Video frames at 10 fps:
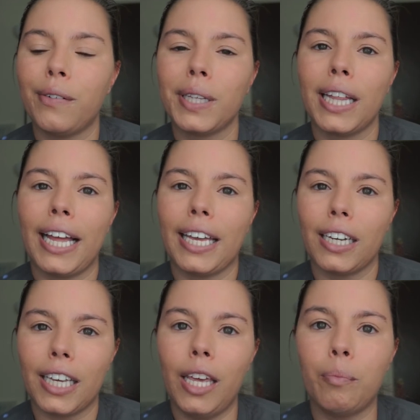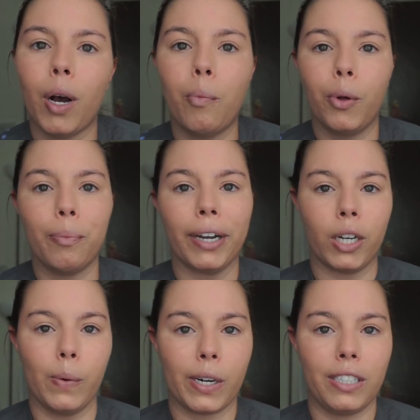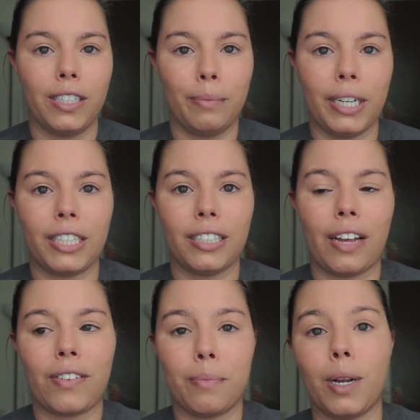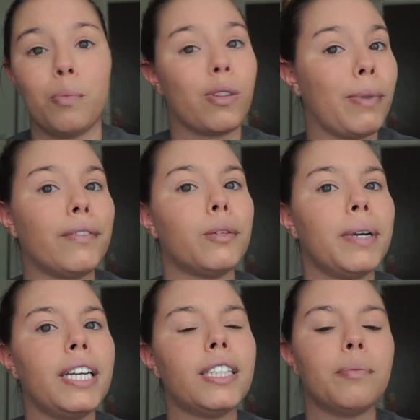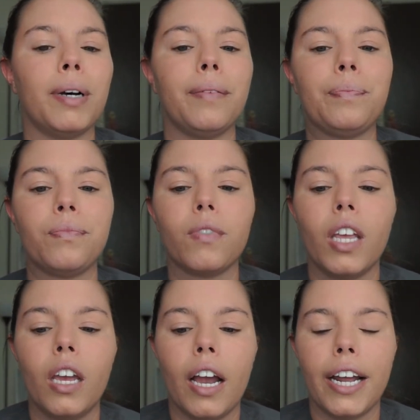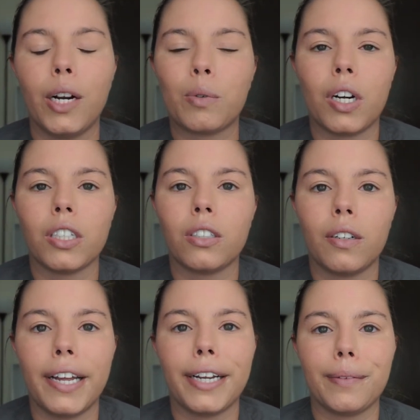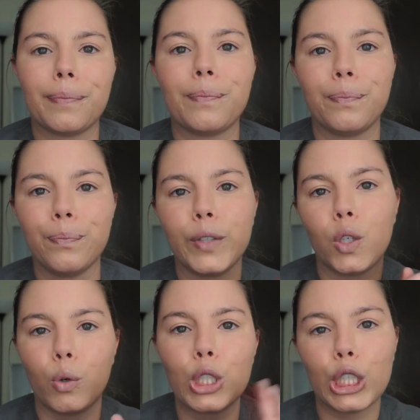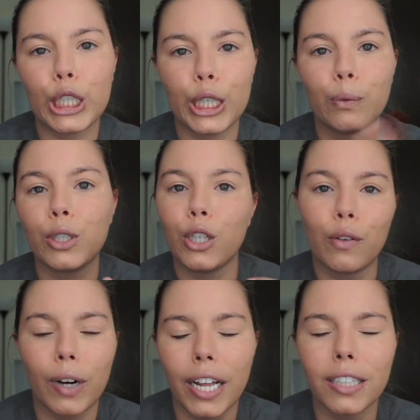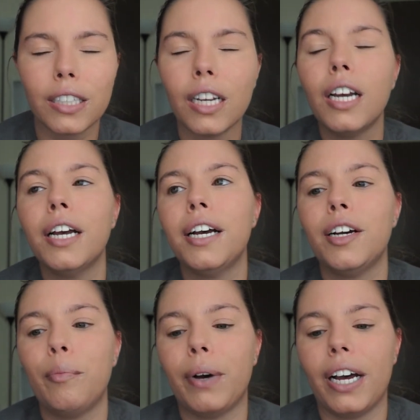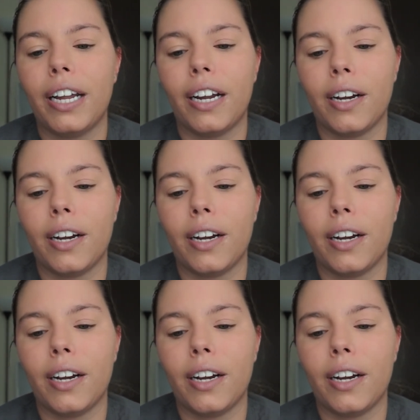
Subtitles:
really like keep up with my coworkers as much as I've kept up with my roommates. But I know we're all still like, we're still good, we're still friends. But